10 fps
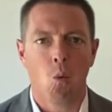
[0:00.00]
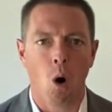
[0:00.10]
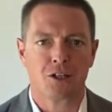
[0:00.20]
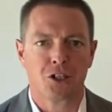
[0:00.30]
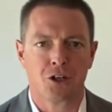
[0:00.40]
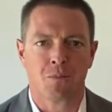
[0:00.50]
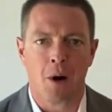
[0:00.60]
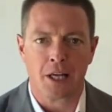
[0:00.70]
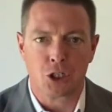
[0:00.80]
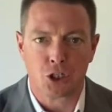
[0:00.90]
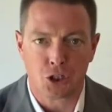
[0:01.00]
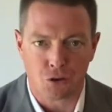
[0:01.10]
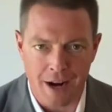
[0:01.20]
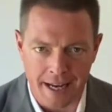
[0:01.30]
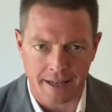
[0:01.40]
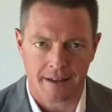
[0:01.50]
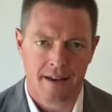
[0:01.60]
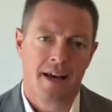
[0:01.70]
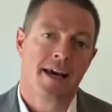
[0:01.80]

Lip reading: Watching your money shrink